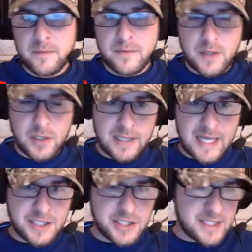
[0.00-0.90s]
The hood
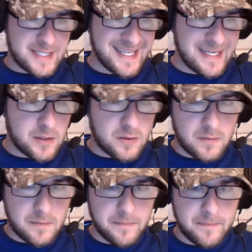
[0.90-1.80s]
latch is steel.
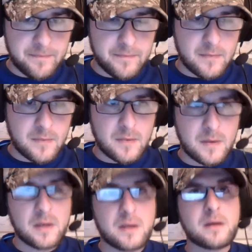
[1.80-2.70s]

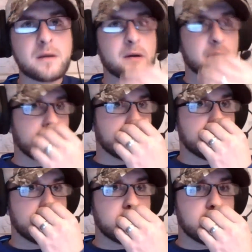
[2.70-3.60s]
Okay.
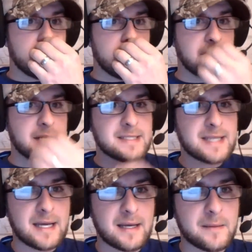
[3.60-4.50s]

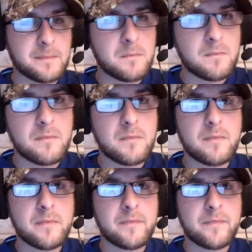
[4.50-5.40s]
Anytime
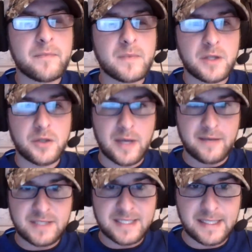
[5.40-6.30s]
you
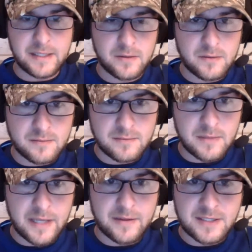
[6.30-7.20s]
have steel
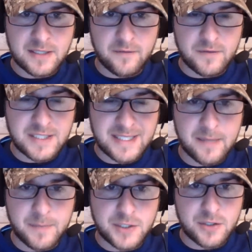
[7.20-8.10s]
and the surface
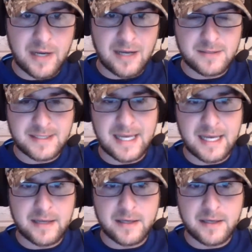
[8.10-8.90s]
temperature outside.